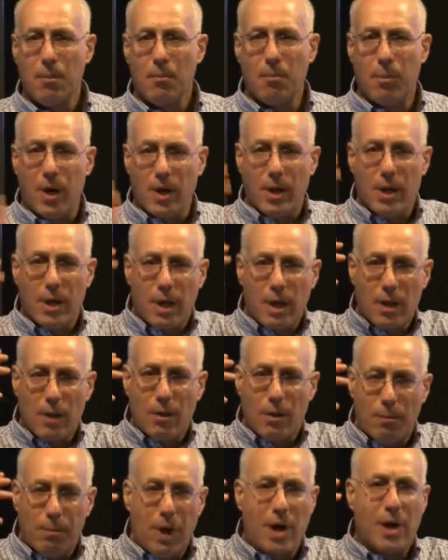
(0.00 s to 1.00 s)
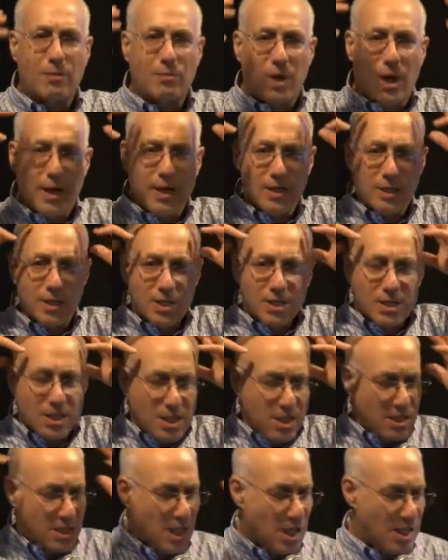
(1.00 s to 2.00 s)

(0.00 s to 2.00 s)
But the bottom line is this, this,